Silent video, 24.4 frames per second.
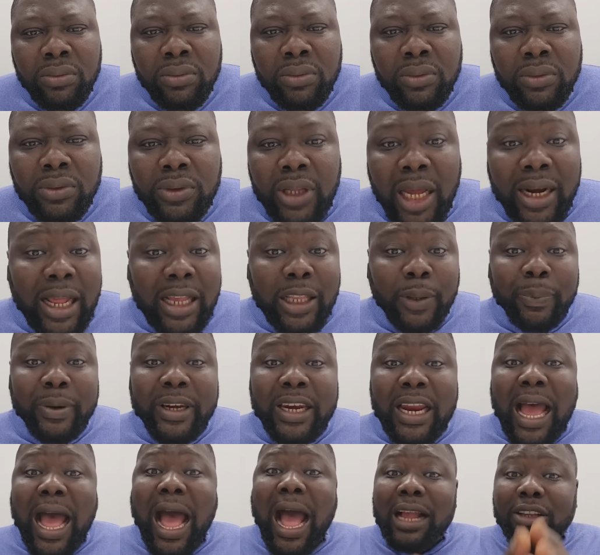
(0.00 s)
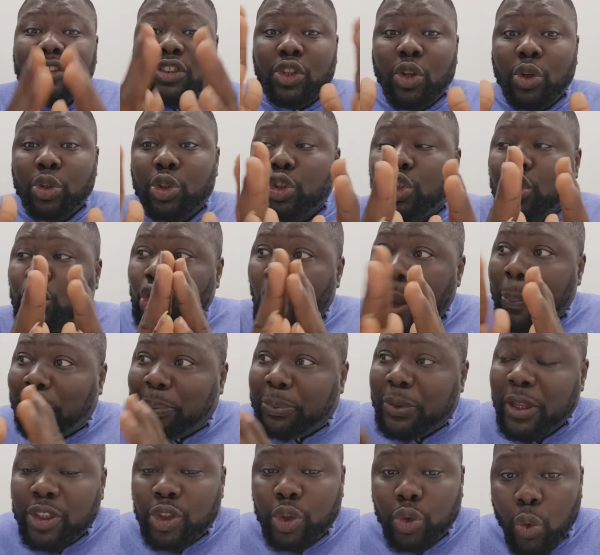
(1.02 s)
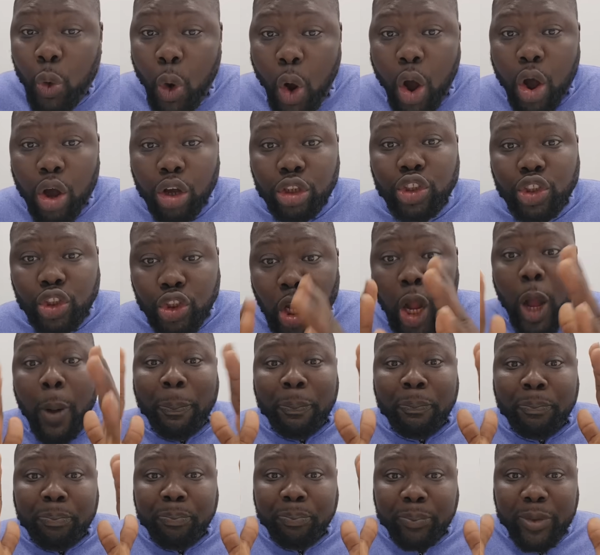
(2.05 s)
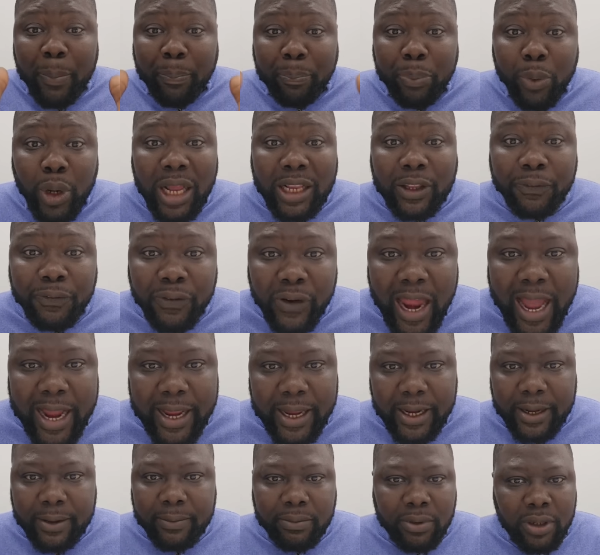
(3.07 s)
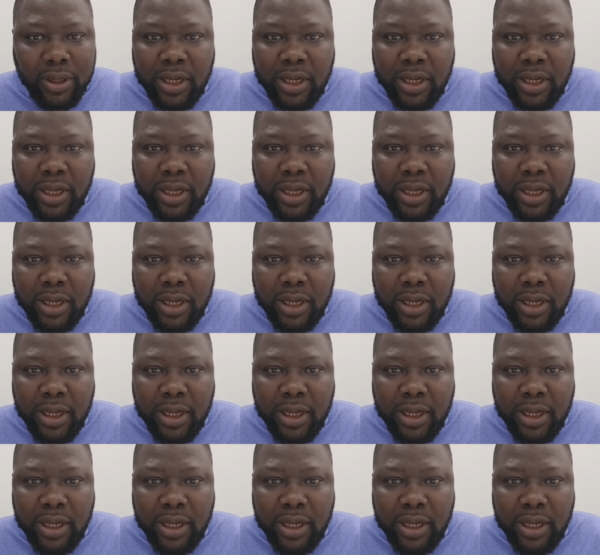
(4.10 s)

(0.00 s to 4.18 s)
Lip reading: that has been asked to stop this war, stop the bullet flying.